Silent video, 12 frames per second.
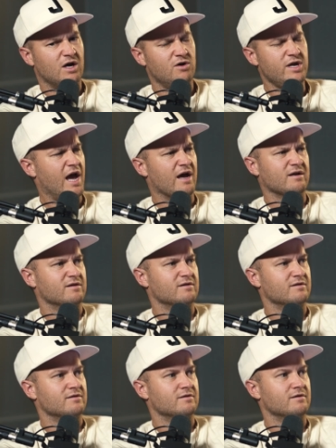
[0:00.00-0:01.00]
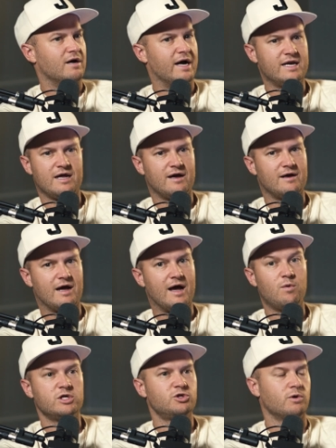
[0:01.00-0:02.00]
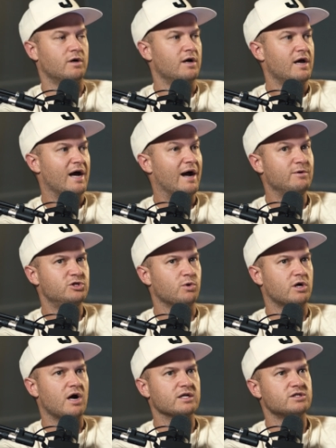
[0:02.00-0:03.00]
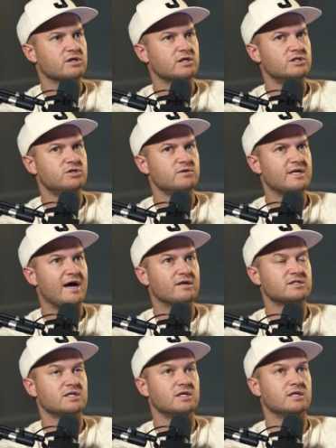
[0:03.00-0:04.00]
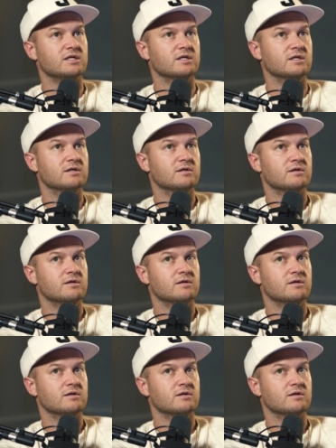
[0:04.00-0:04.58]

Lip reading: Oh yeah. I went to her concert in 2009.